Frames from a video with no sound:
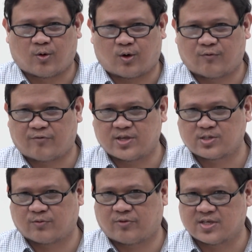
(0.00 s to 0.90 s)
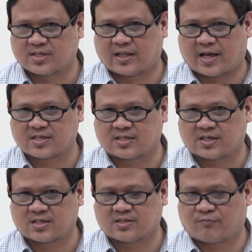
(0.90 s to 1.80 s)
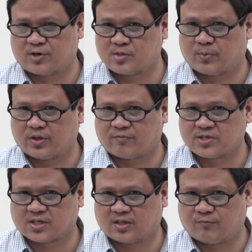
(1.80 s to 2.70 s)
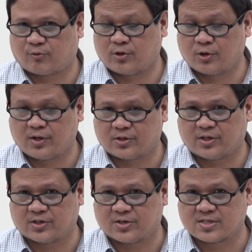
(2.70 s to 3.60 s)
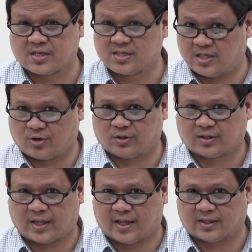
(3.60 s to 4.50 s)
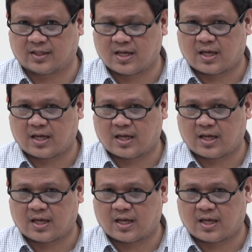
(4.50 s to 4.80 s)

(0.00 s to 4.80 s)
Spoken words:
or face to face classes, the first point of study for your learners is the content.